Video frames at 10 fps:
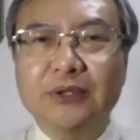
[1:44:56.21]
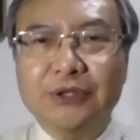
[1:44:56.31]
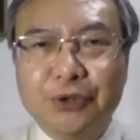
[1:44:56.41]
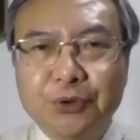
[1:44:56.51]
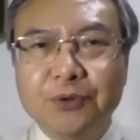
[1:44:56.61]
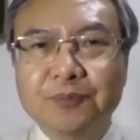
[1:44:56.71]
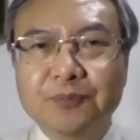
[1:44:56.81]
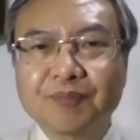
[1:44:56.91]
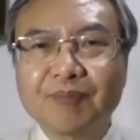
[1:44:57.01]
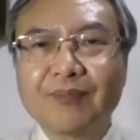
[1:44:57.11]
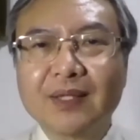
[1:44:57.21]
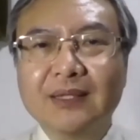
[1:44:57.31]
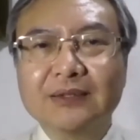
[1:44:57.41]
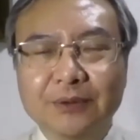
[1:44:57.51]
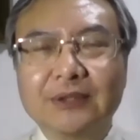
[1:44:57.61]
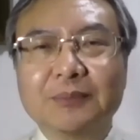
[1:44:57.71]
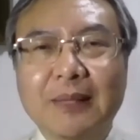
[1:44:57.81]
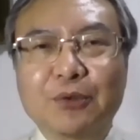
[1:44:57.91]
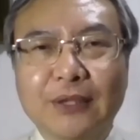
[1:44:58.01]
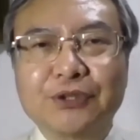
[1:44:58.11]
issue? So this is
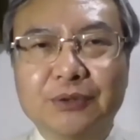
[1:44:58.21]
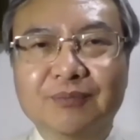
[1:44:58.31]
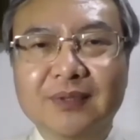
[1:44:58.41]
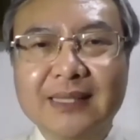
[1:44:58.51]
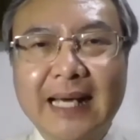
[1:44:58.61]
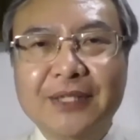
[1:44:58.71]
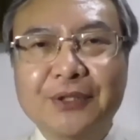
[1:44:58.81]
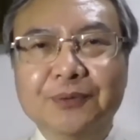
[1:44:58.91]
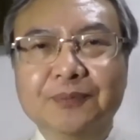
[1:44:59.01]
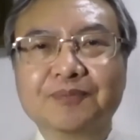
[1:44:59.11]
my question. Thank you.